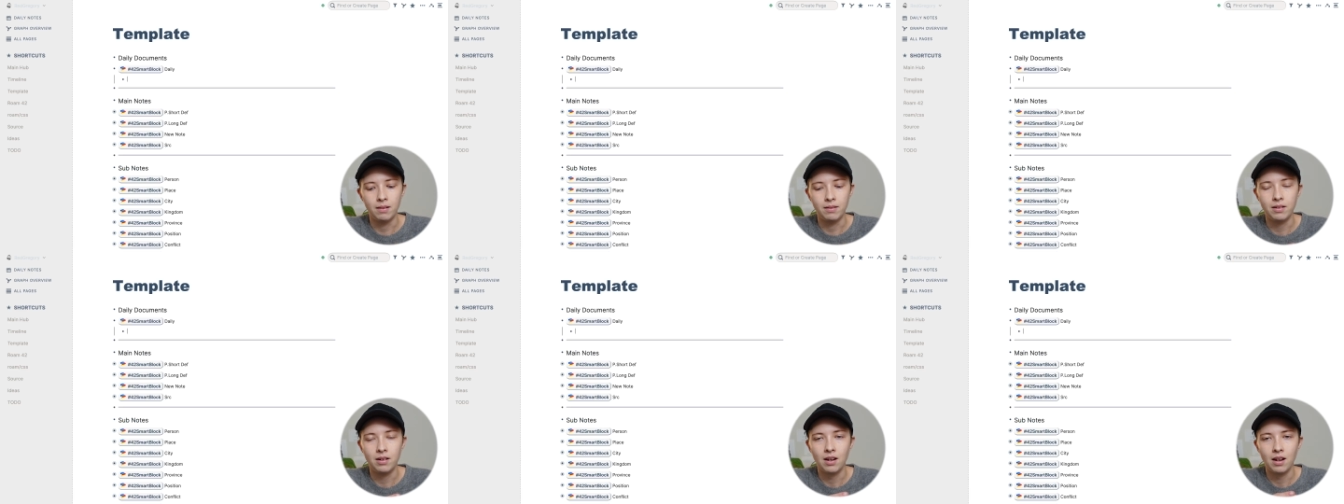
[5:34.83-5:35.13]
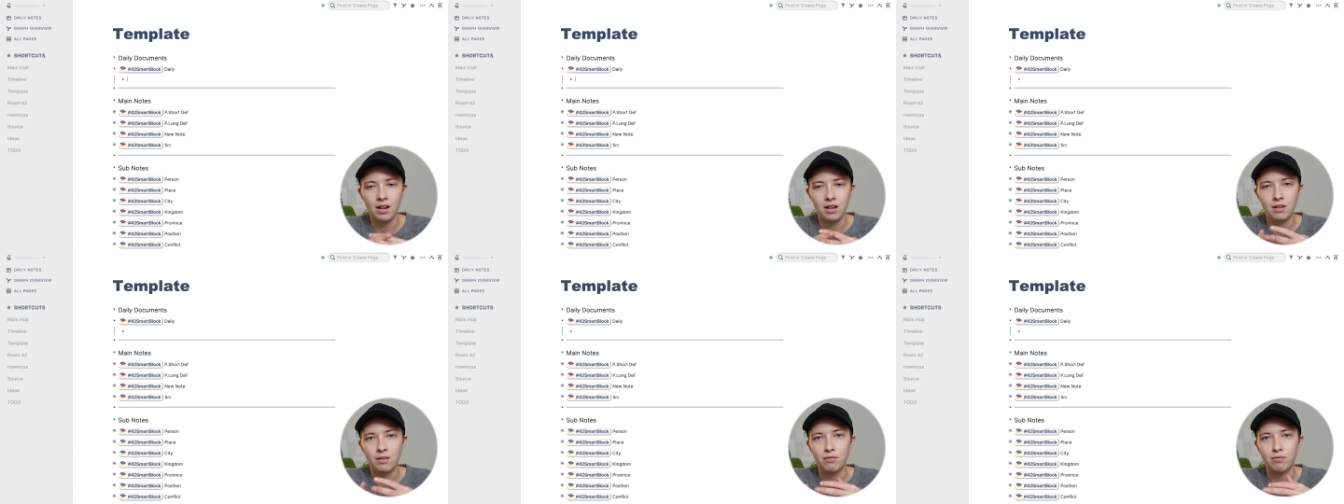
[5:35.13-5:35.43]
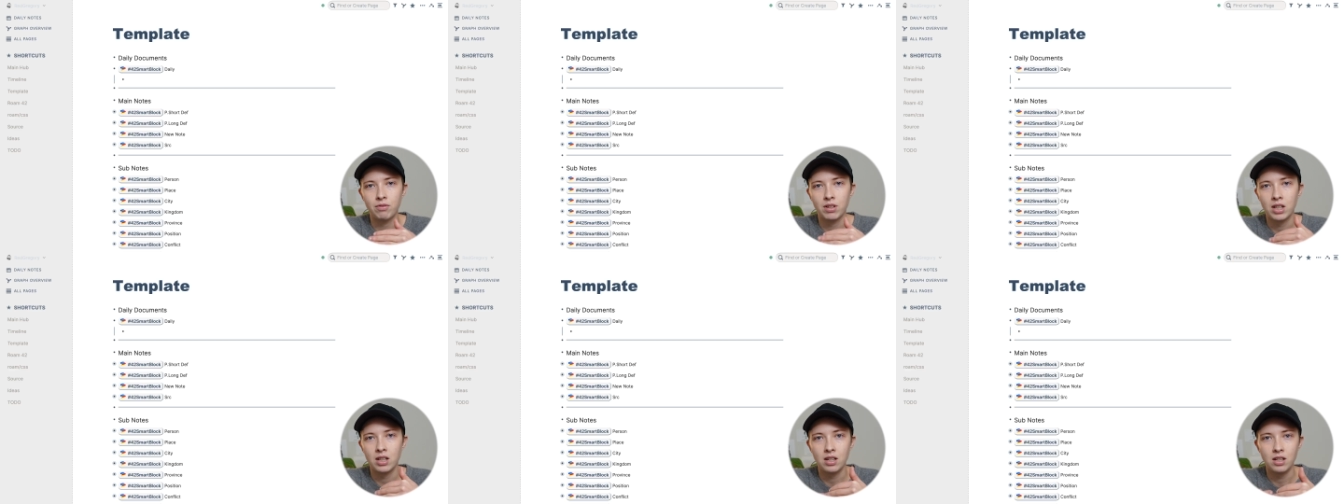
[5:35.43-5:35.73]

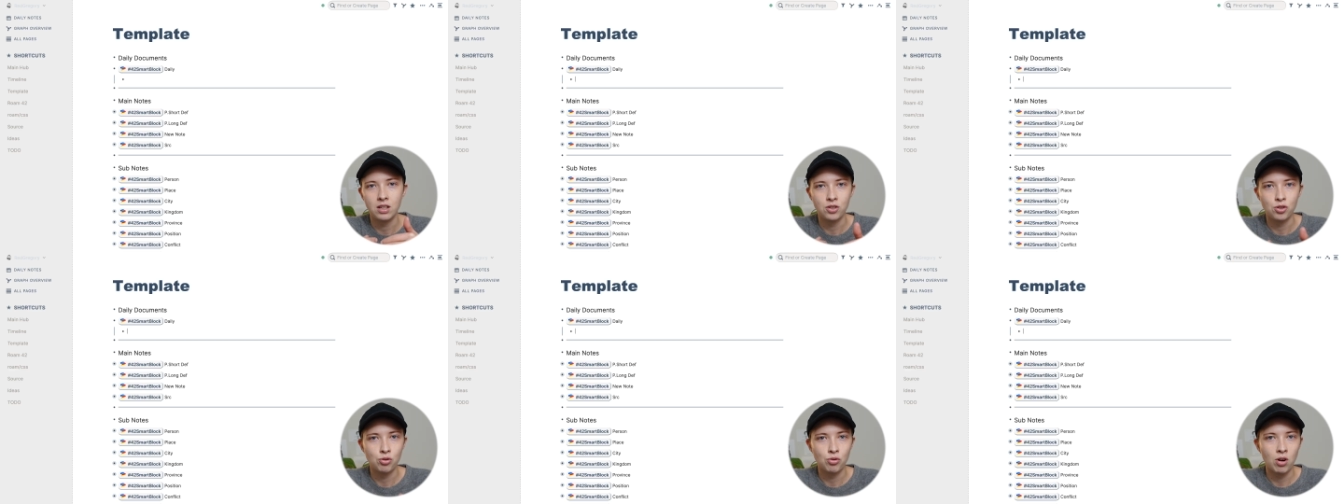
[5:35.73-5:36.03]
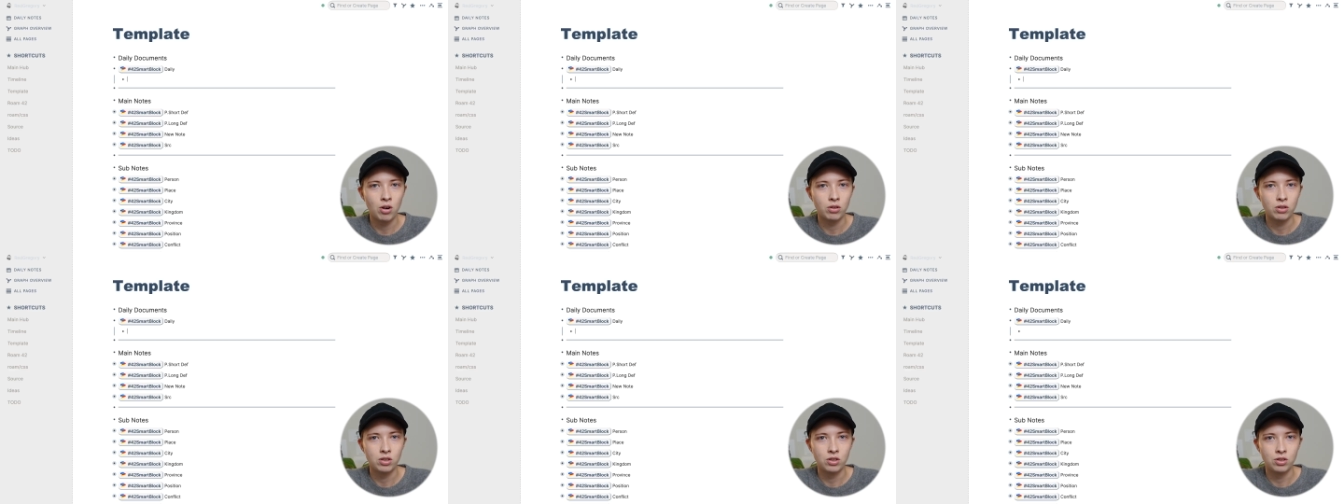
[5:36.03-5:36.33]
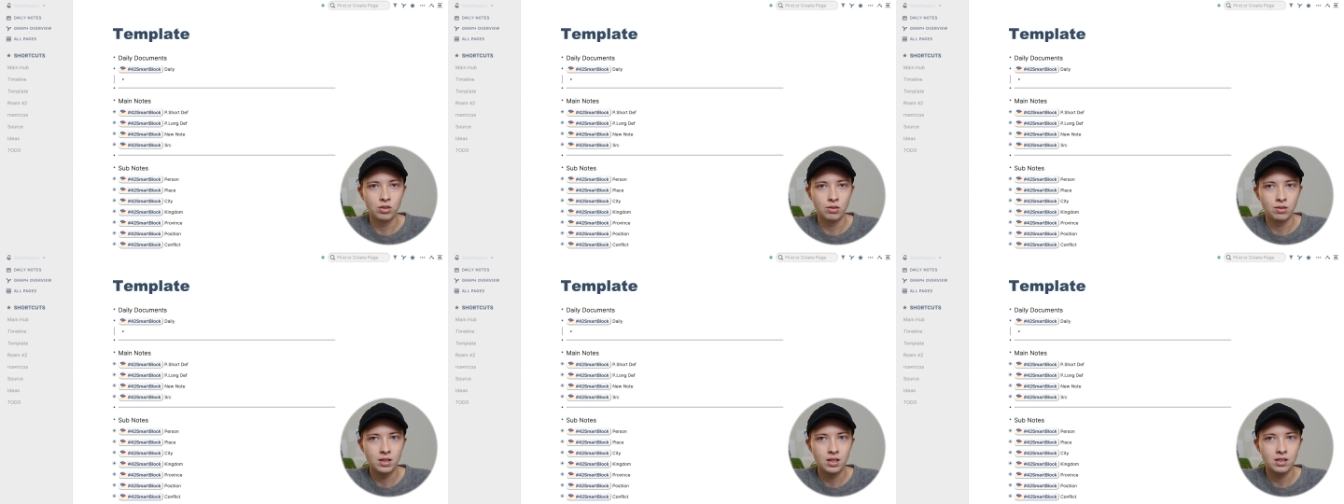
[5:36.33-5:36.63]
native keystroke to
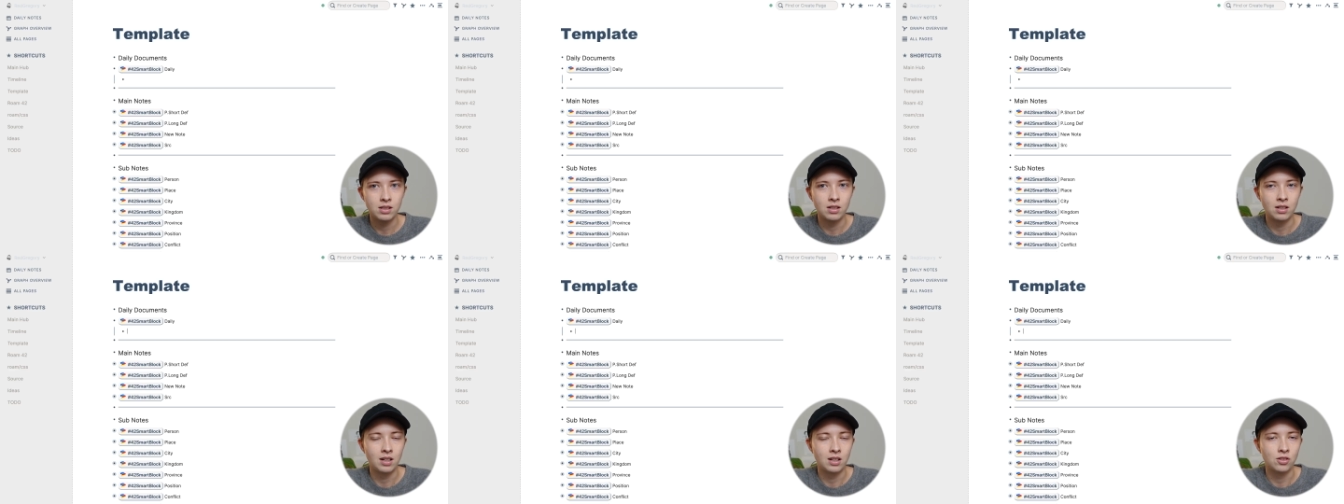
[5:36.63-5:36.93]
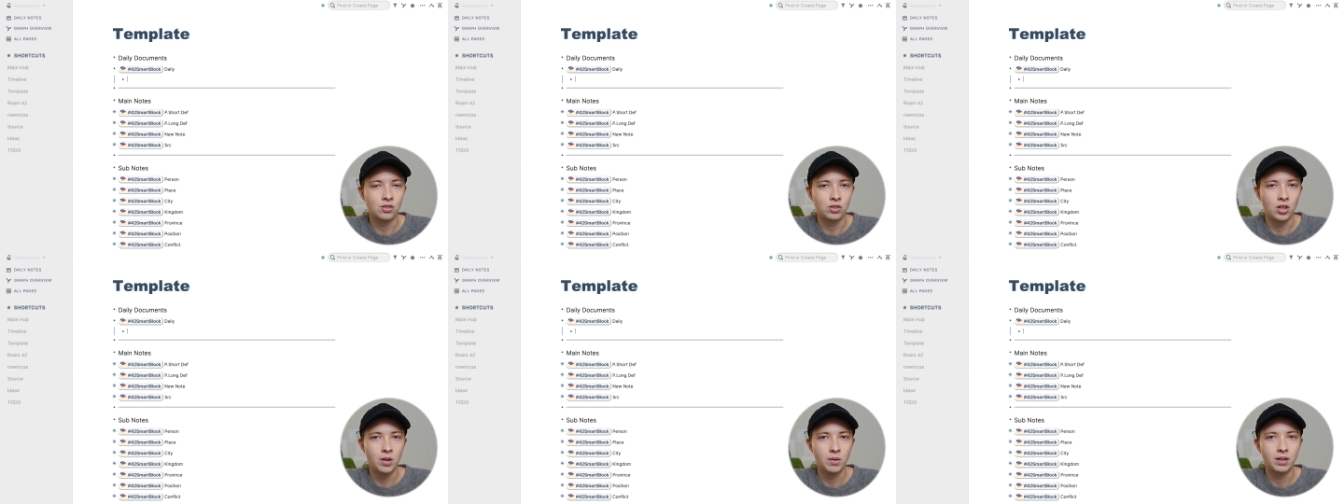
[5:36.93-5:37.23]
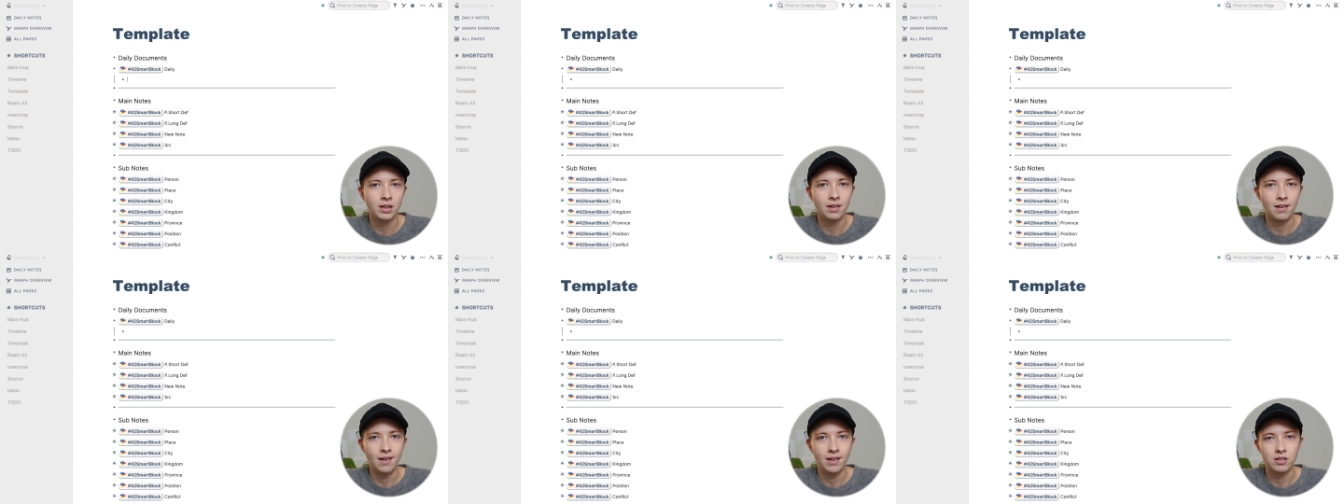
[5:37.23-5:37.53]
do this, and that's
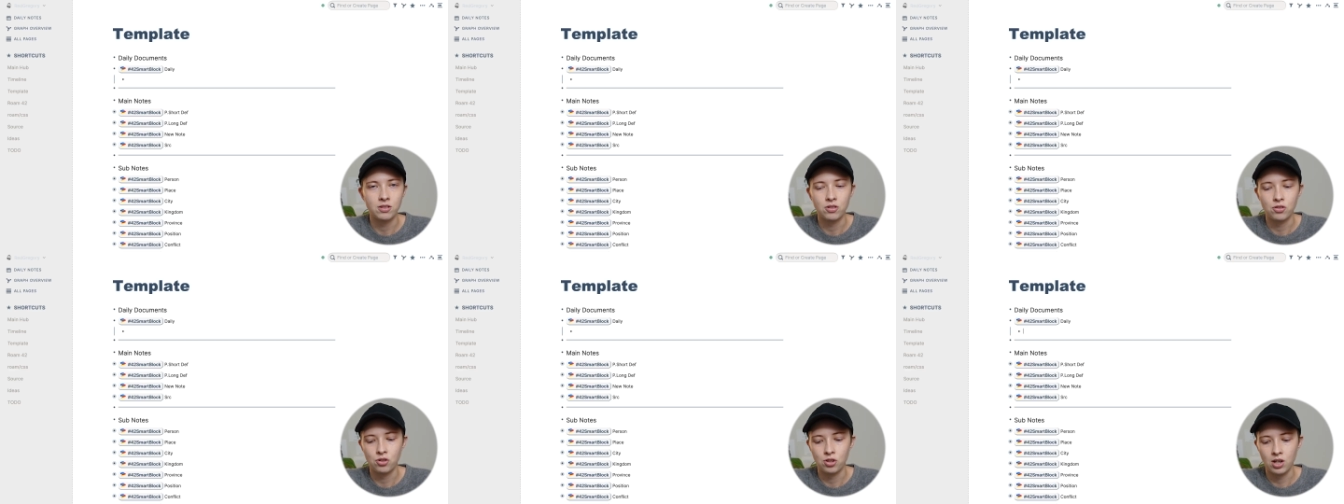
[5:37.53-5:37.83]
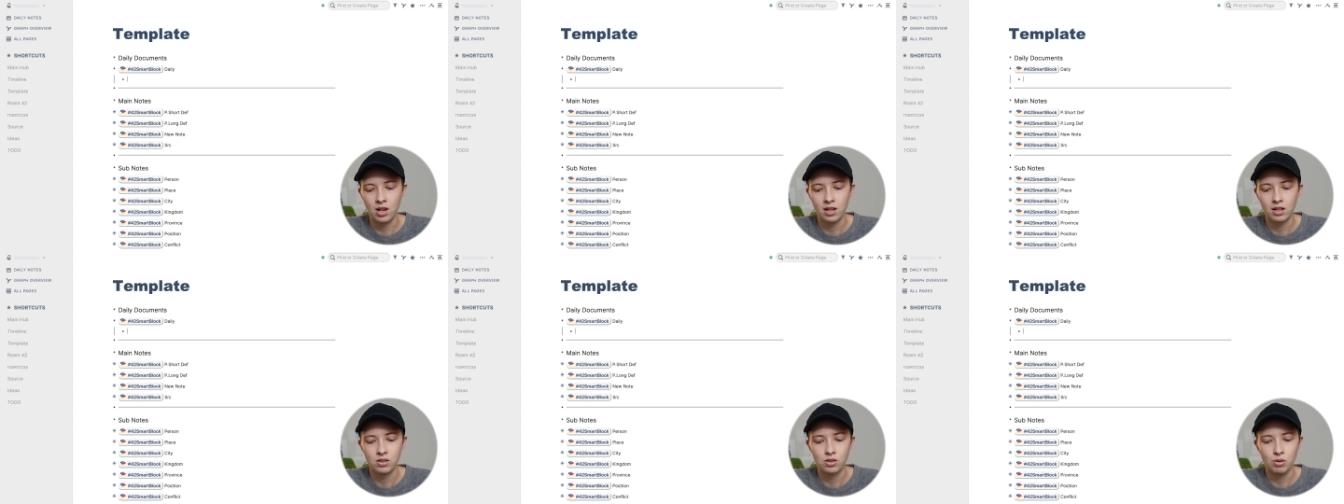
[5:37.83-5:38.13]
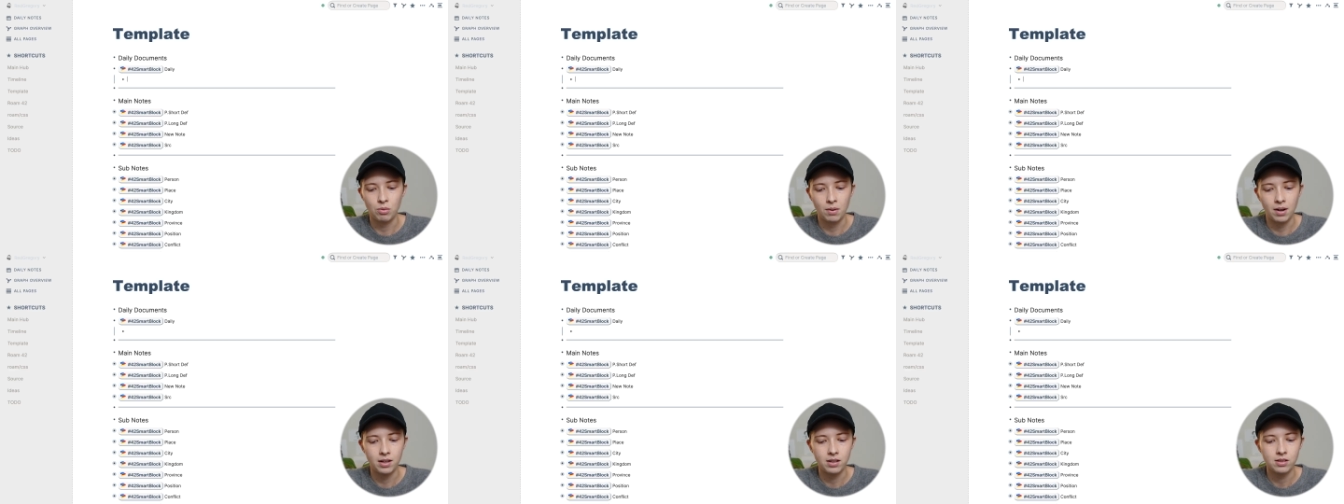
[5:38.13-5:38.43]
lowercase j
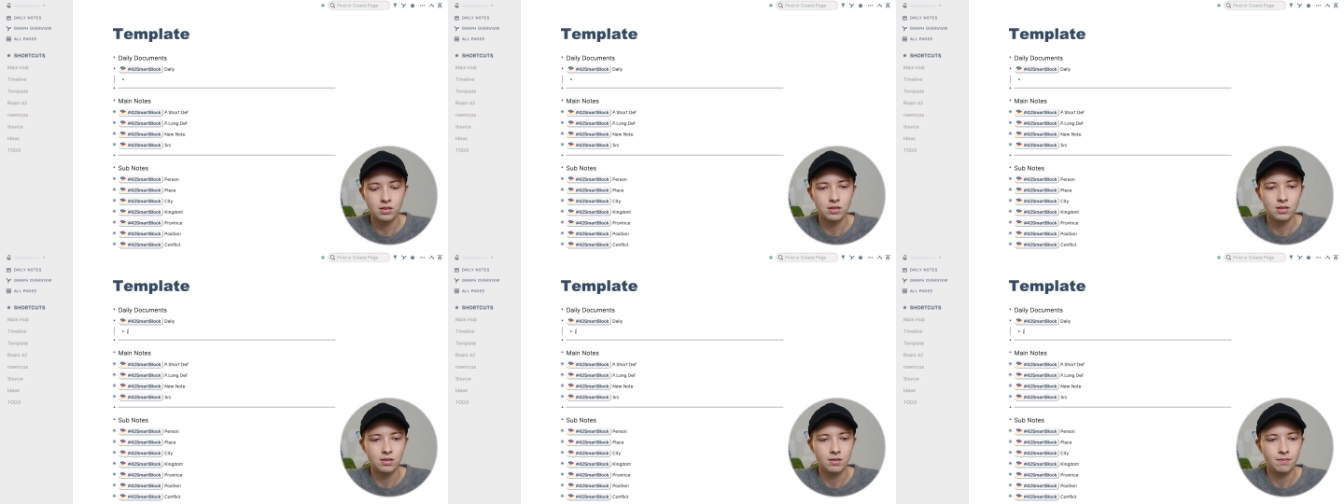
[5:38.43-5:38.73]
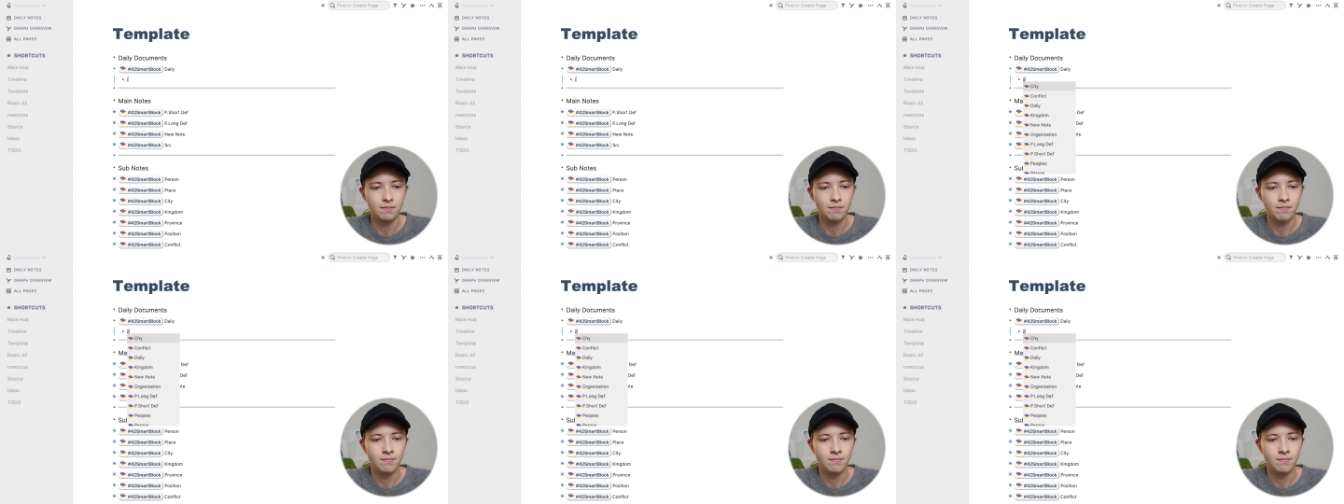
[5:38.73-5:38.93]
twice,